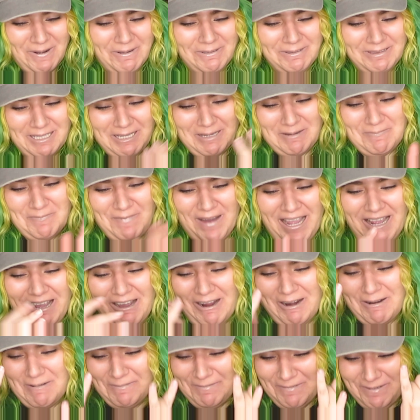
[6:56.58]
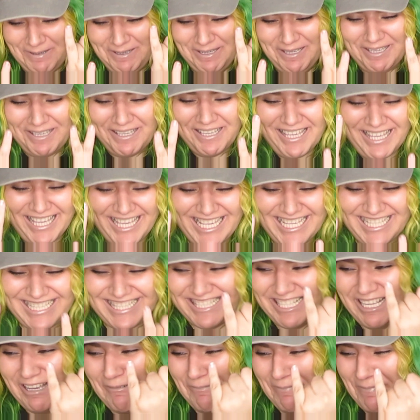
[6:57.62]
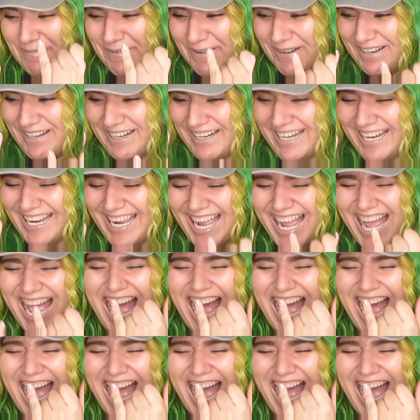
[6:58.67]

only my heart beats apart.